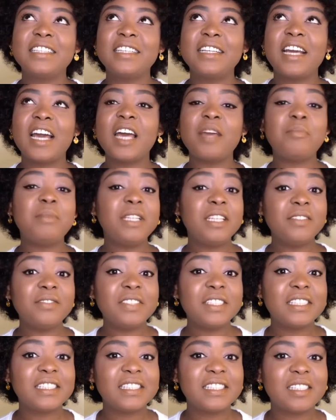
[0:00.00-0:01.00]
I believe
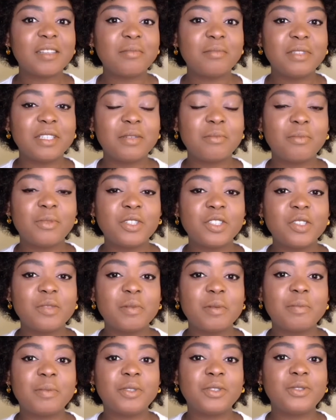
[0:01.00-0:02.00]
this is something most
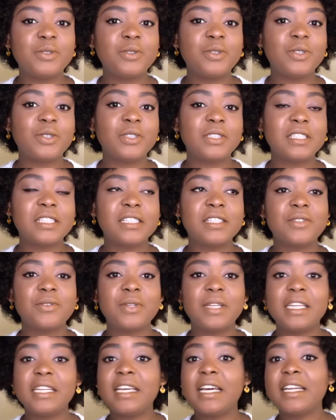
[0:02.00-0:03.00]
people do not
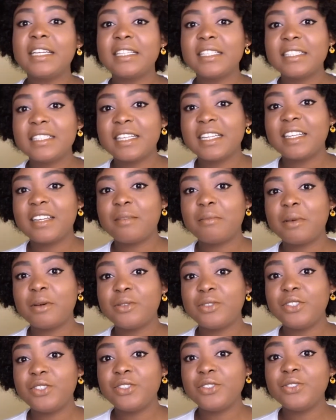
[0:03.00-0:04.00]
really understand about
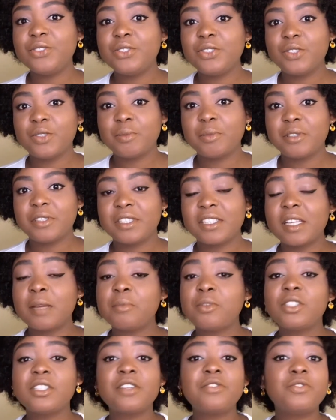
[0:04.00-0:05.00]
YouTubers. I'm
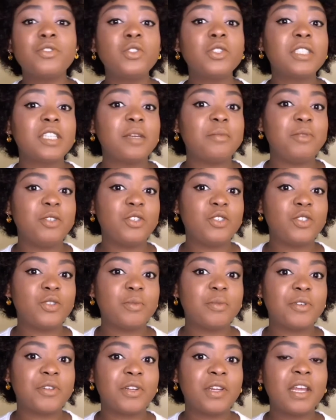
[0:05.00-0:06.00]
not a full-time
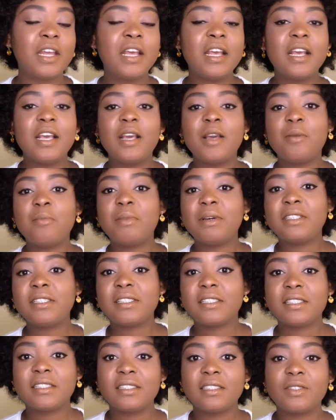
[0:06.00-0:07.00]
YouTuber,
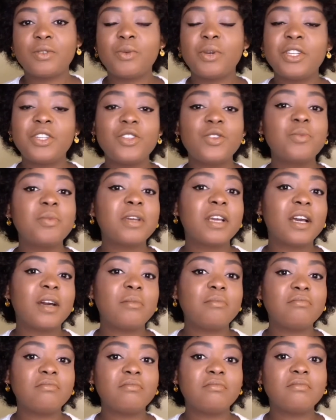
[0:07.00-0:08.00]
but when you
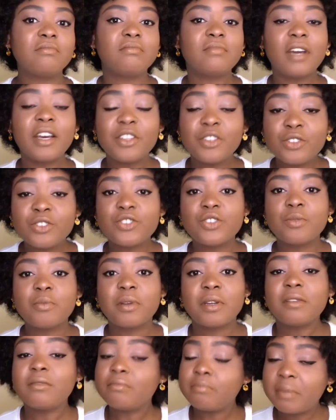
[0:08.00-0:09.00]
become a
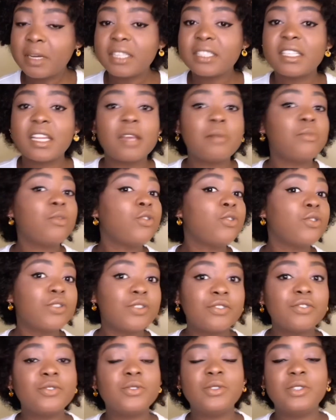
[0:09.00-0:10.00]
YouTuber, part-time or
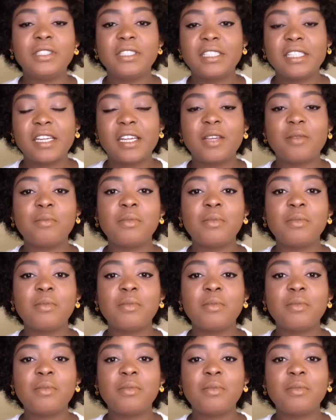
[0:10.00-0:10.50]
full-time,